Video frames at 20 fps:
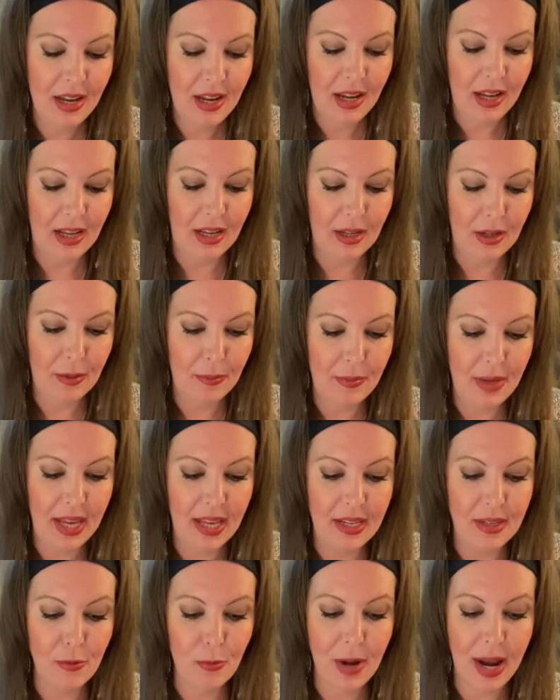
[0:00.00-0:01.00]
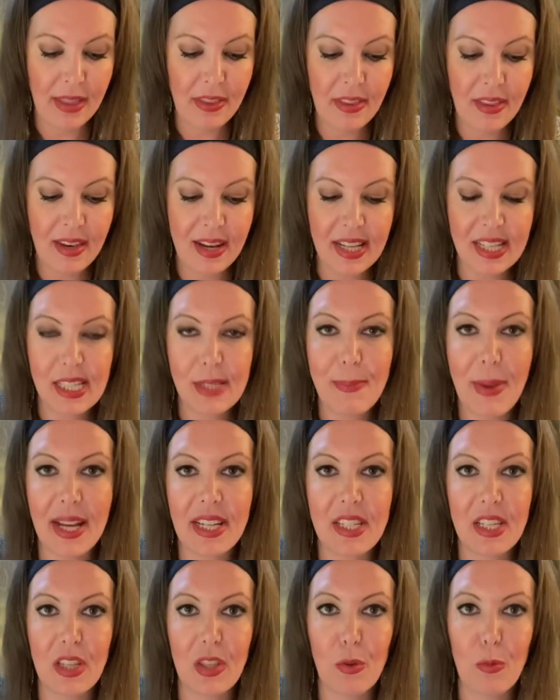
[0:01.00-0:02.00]
Um, and rather than
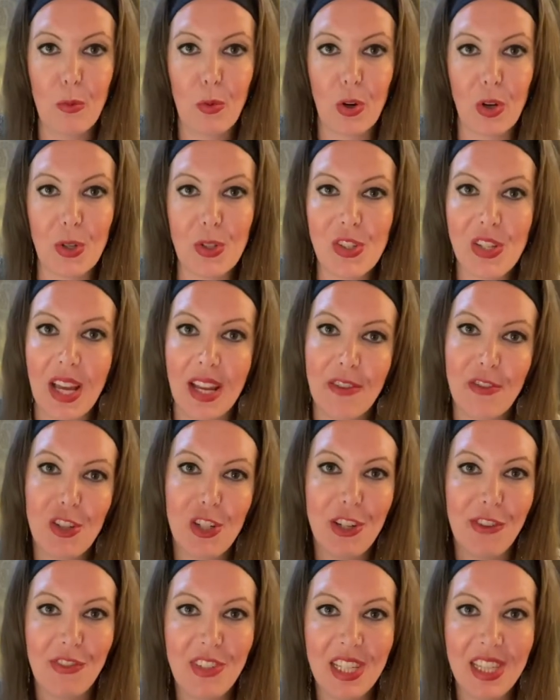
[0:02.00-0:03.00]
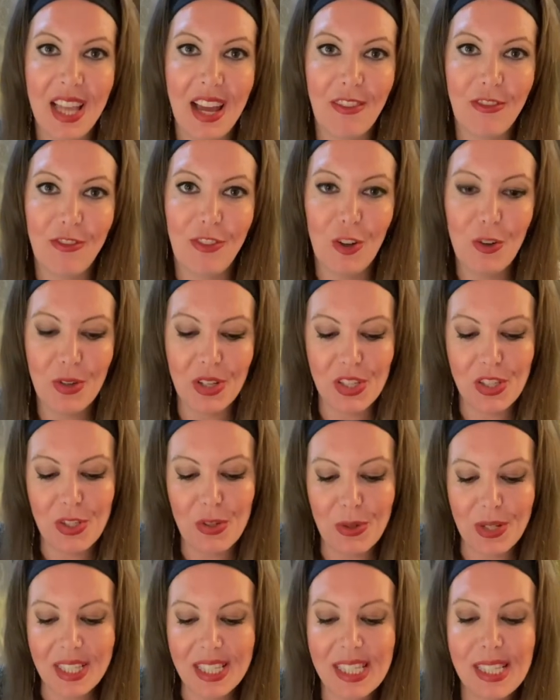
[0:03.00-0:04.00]
expecting the worst, kind of shifting that focus to
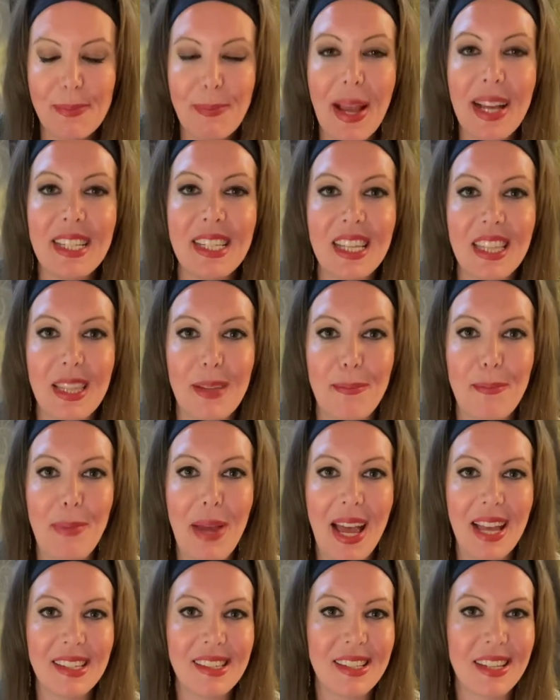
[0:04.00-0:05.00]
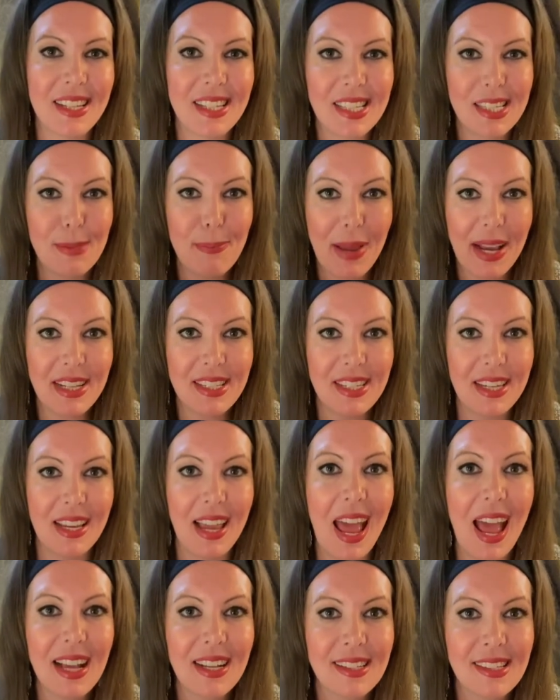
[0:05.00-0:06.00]
expecting the best, expecting
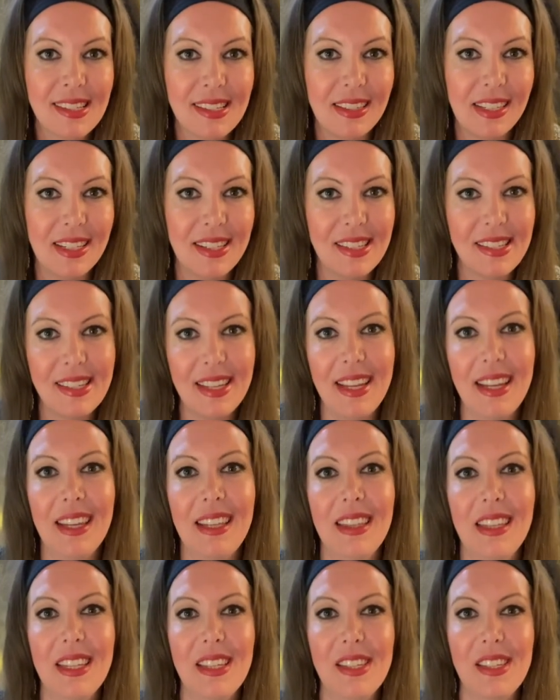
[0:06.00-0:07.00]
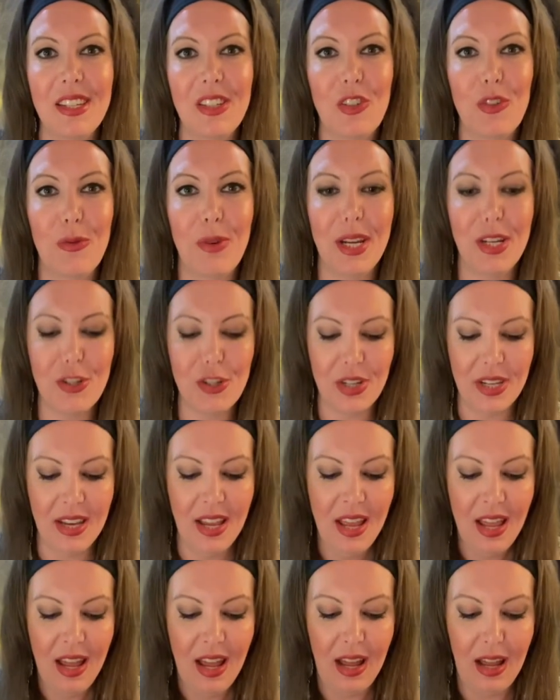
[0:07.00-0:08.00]
excellency in this situation
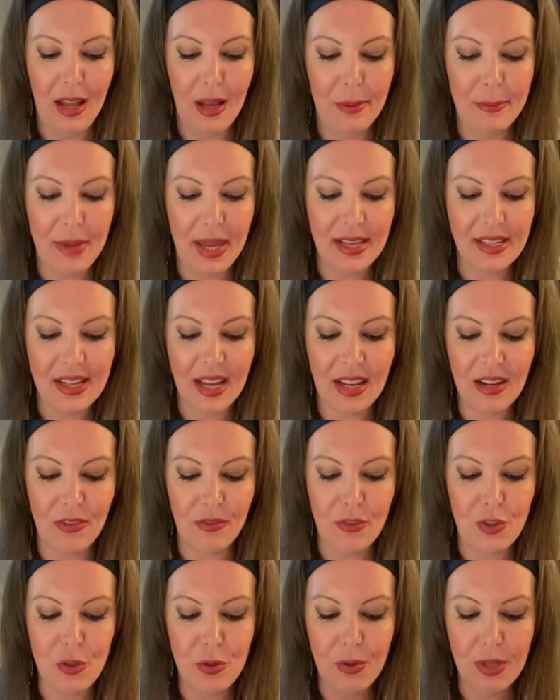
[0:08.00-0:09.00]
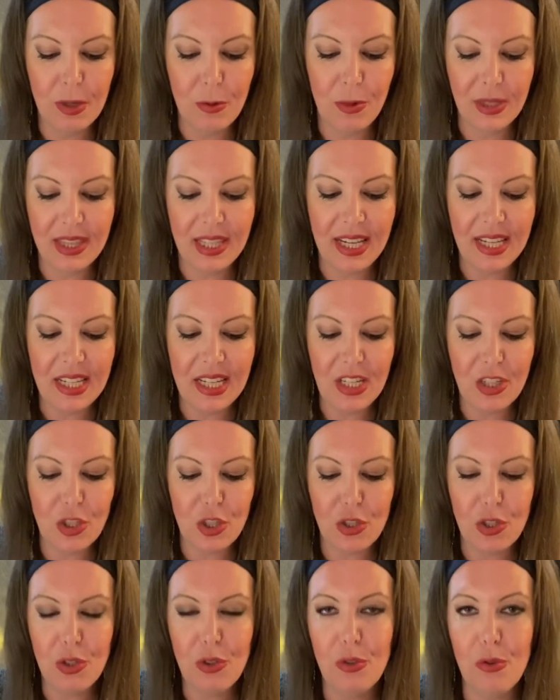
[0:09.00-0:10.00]
um, and kind kind of doing what they need to
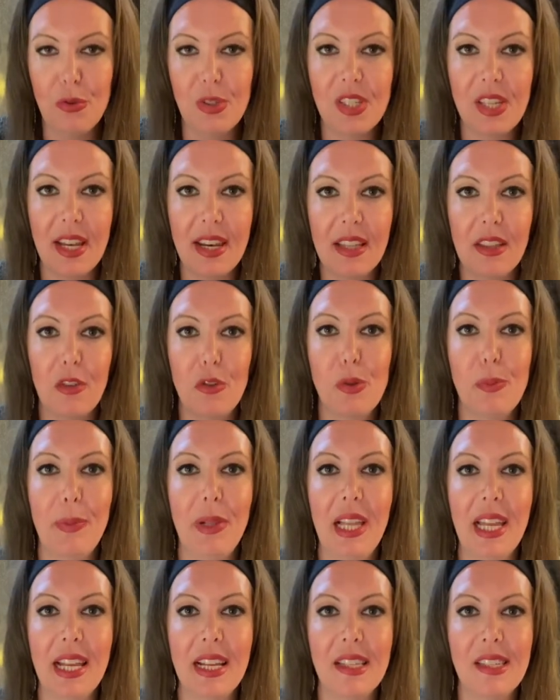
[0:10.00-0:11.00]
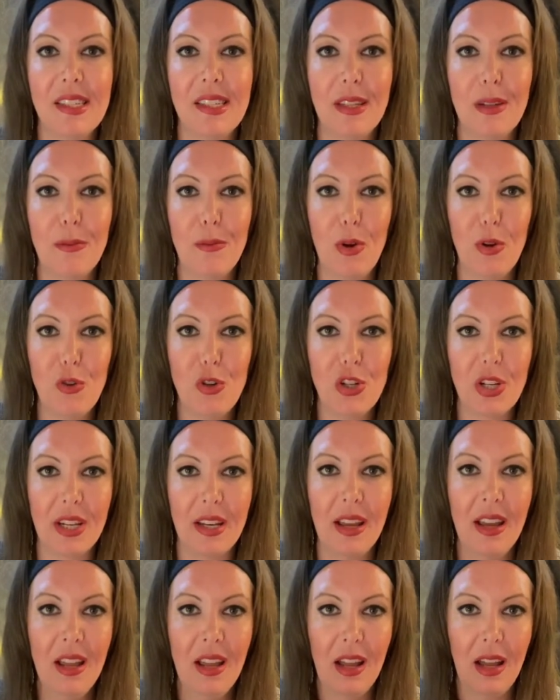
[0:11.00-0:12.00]
do, setting those plans in motion,
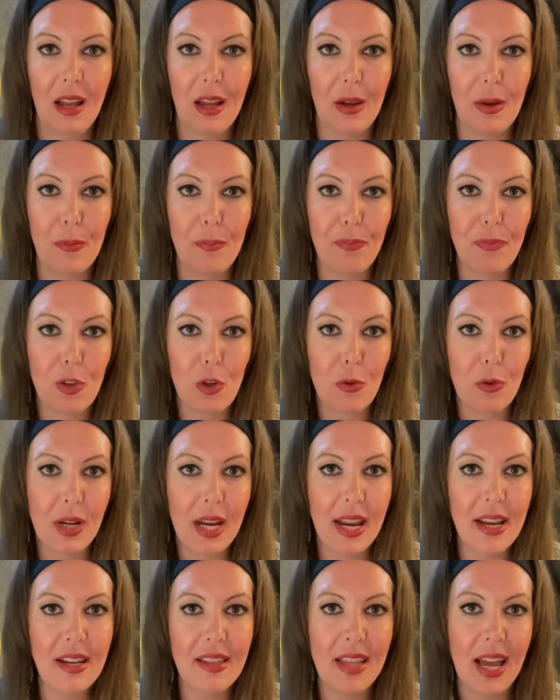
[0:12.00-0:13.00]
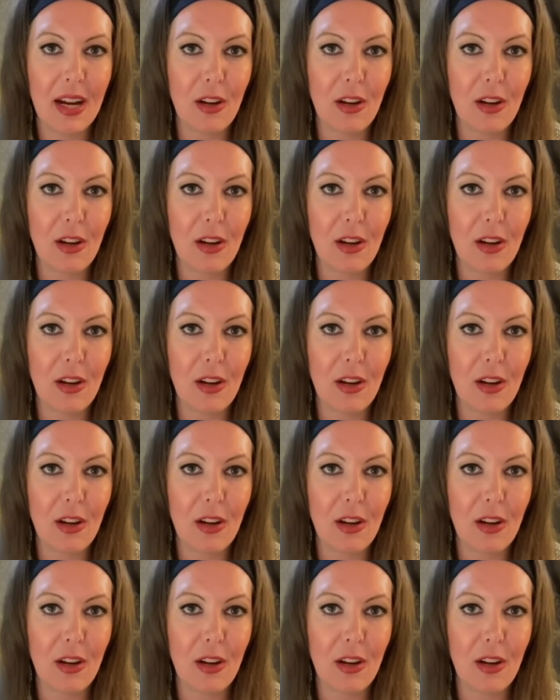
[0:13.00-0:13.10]
um, creating that